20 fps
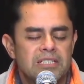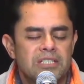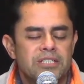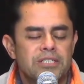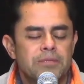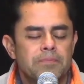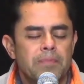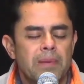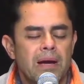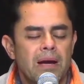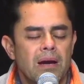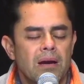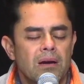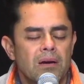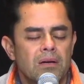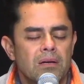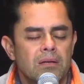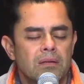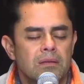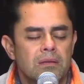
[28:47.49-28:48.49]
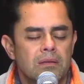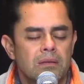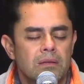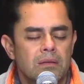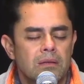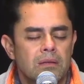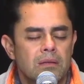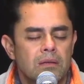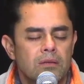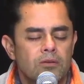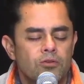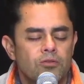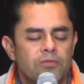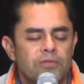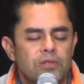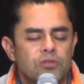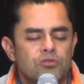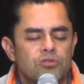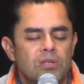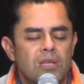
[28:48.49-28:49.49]
despair, who
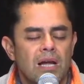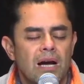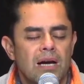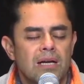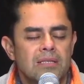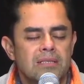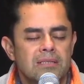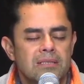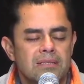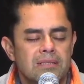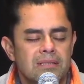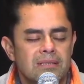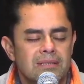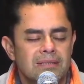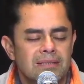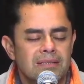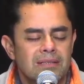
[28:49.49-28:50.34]
feels lost,